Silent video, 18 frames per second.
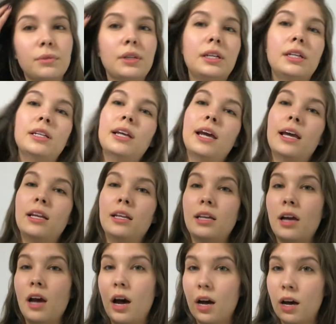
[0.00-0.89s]
read
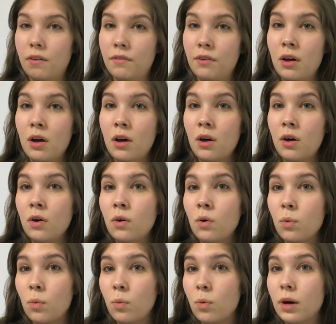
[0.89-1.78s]
any of
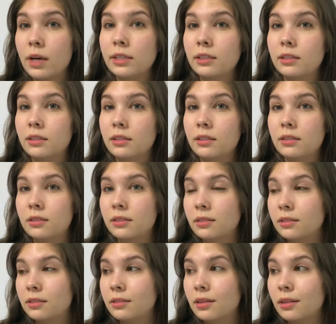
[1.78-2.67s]
what
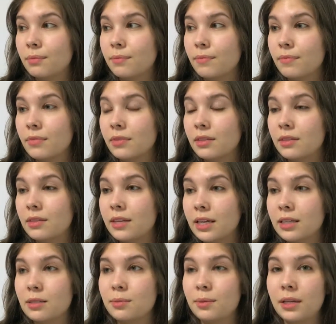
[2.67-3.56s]
the
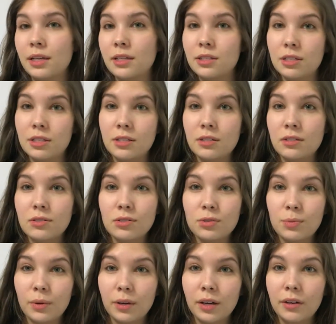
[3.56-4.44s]

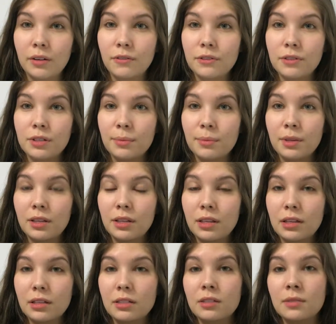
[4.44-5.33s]
explanations were for some of the
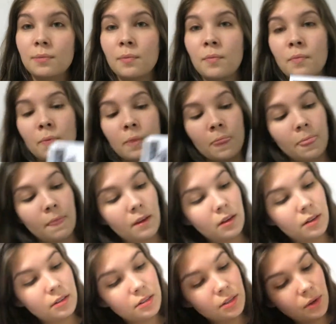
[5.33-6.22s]
things.
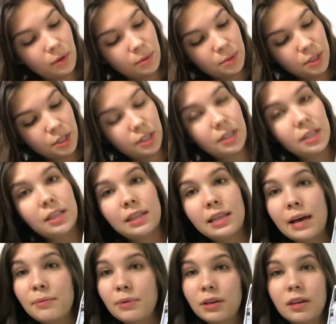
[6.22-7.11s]
So I'm sure
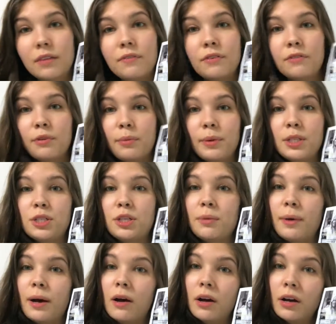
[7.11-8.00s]
that would give
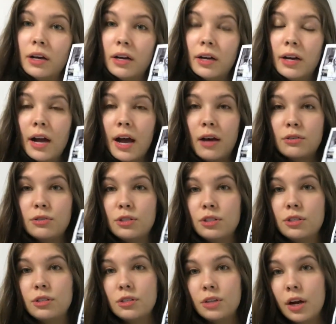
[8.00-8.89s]
information about her, how
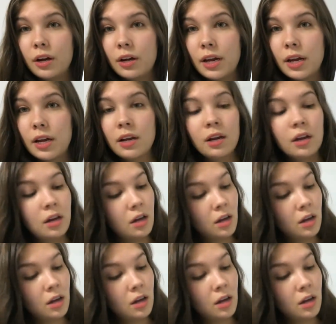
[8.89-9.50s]
she started.